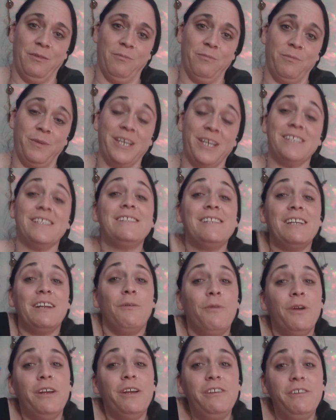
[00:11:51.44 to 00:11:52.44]
Because I said I
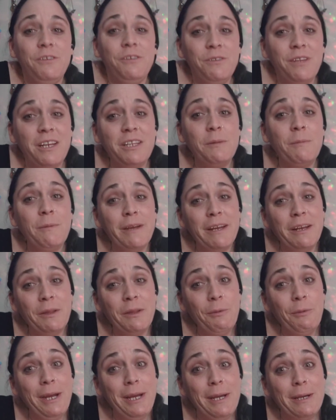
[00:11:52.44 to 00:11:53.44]
wanted to do that at the beginning of
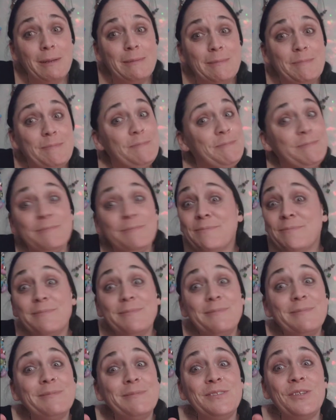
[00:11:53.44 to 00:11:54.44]
the week.
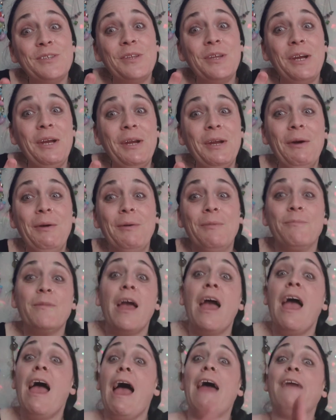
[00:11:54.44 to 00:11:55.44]
So there you go.
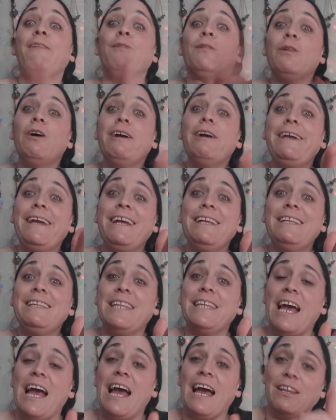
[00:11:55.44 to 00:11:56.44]
And look at
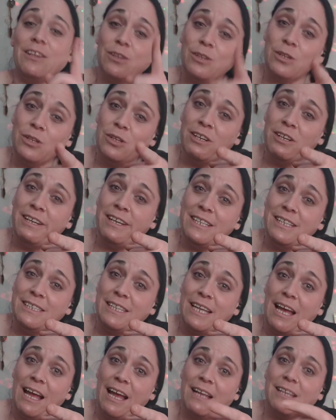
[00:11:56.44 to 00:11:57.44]
that. Look at
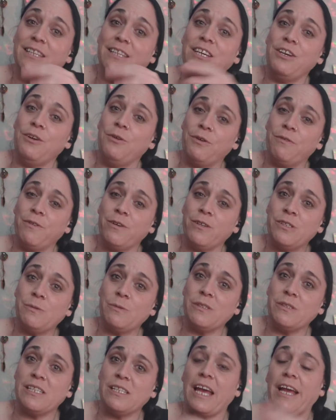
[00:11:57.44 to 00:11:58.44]
that. The universe
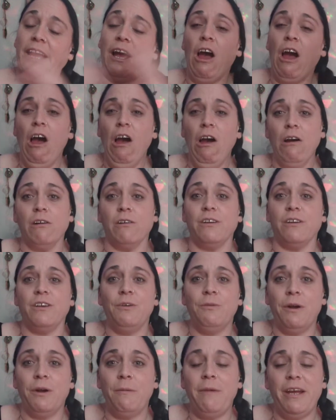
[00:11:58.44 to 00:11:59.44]
was like, oh, you
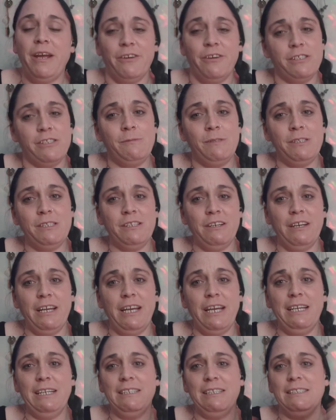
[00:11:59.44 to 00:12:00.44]
want to make Christmas
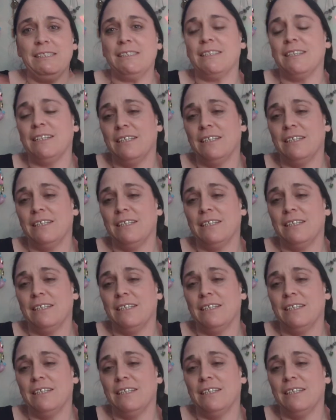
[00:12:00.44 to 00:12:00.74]
cookies?